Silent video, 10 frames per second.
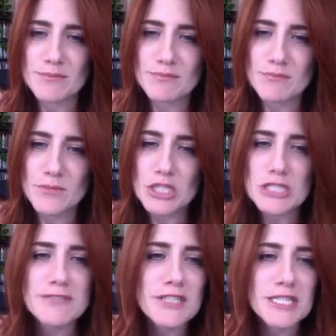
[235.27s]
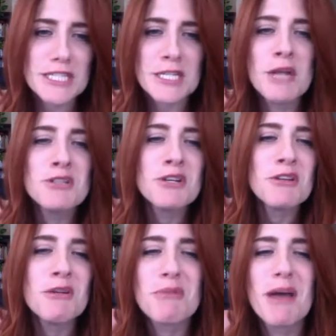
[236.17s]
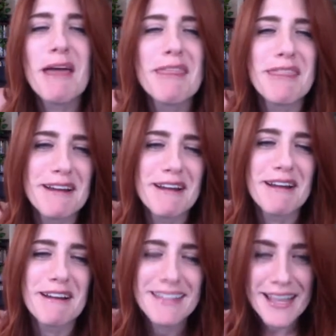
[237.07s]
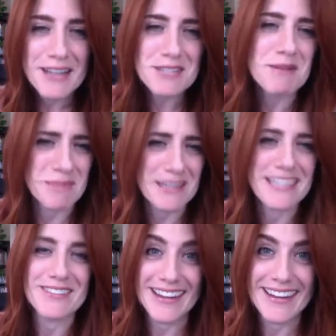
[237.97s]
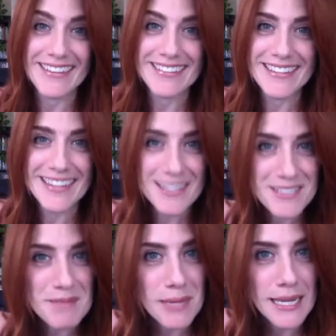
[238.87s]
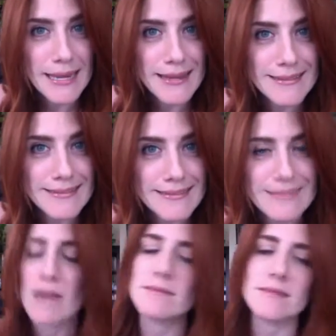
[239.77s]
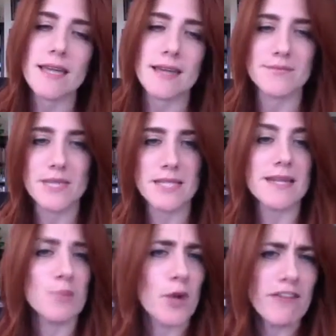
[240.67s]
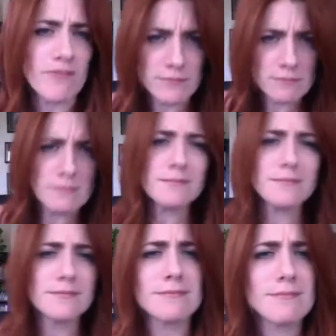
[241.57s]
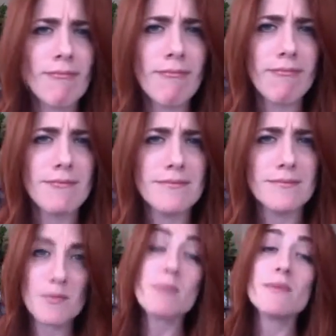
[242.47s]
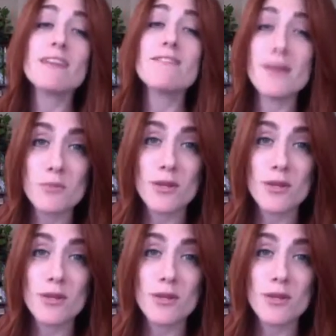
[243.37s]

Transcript: Just feeling under the weather. I just want pity right now. Can I just get pity? No. Okay. That's not brave. But I'm being vulnerable.